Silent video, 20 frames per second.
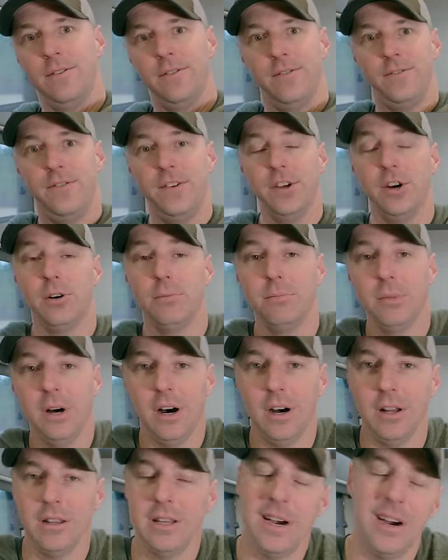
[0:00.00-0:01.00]
film
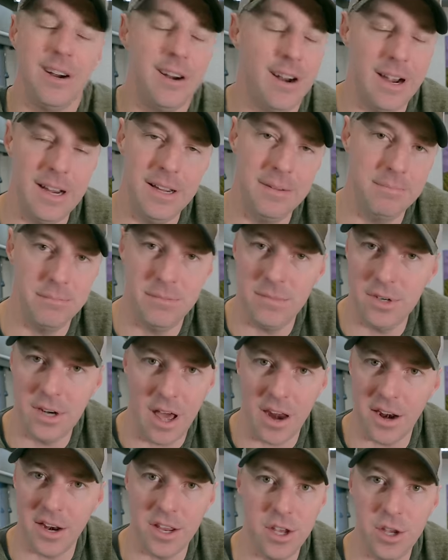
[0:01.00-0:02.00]
on there. I am
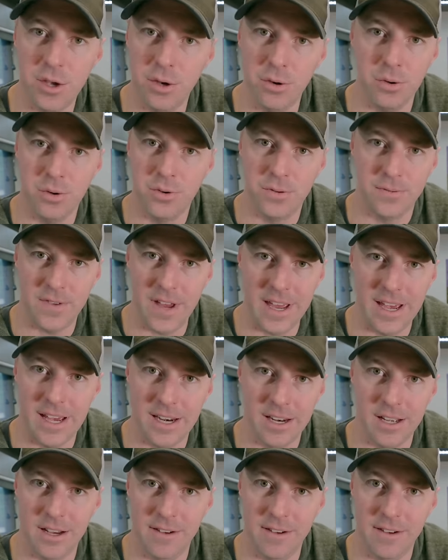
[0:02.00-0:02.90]
not a huge fan